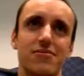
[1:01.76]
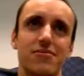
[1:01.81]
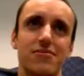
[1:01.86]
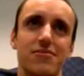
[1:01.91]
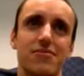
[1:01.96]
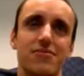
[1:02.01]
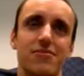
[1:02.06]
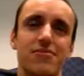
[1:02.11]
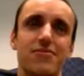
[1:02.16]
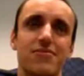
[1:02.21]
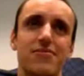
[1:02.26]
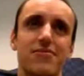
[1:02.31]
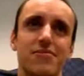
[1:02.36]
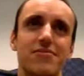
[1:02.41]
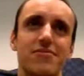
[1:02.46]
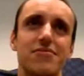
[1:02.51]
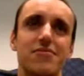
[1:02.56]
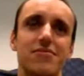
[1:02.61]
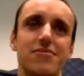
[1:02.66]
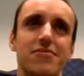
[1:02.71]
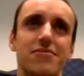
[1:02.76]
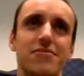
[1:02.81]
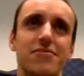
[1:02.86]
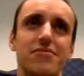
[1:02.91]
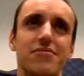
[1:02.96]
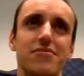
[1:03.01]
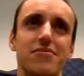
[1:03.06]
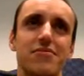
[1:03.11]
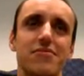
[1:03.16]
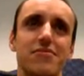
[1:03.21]

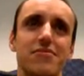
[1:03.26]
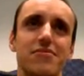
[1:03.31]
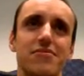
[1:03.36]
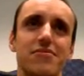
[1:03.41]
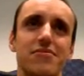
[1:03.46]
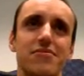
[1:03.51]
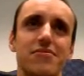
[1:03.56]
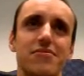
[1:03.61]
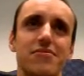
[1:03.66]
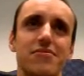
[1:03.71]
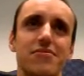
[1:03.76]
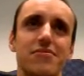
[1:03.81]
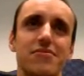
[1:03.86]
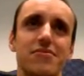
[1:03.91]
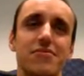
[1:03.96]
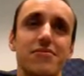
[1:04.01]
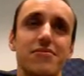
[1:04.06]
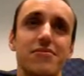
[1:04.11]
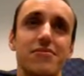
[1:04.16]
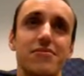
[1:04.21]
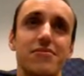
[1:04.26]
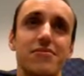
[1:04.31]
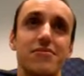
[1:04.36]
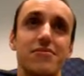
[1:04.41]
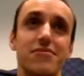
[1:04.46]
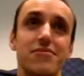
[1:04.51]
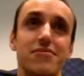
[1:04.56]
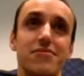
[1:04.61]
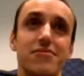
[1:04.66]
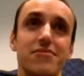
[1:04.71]

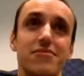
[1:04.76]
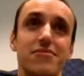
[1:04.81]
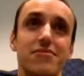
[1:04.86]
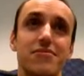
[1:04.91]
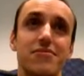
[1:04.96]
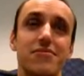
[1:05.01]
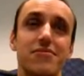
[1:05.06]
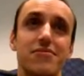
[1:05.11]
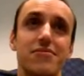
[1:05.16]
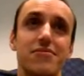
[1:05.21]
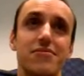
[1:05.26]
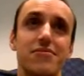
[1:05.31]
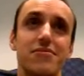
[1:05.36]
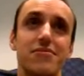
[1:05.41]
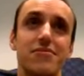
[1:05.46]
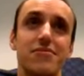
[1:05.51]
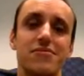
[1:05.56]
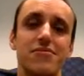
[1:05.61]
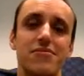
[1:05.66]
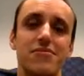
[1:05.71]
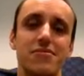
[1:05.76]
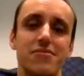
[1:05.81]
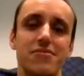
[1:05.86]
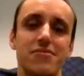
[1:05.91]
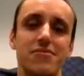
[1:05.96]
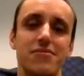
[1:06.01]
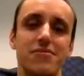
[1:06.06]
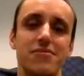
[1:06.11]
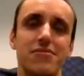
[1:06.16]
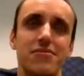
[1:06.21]

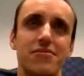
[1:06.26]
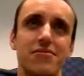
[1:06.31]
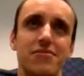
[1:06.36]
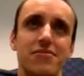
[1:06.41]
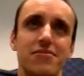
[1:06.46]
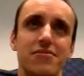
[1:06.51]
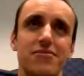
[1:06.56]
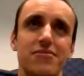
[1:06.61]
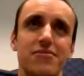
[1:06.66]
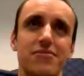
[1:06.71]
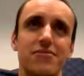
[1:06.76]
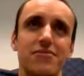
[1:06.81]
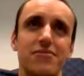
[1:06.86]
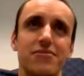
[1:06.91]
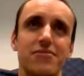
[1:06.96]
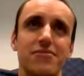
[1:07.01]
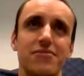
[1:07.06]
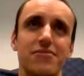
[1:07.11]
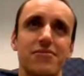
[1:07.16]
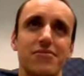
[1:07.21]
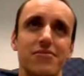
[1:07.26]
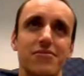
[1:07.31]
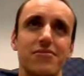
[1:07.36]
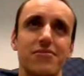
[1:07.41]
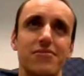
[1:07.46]
(not speaking)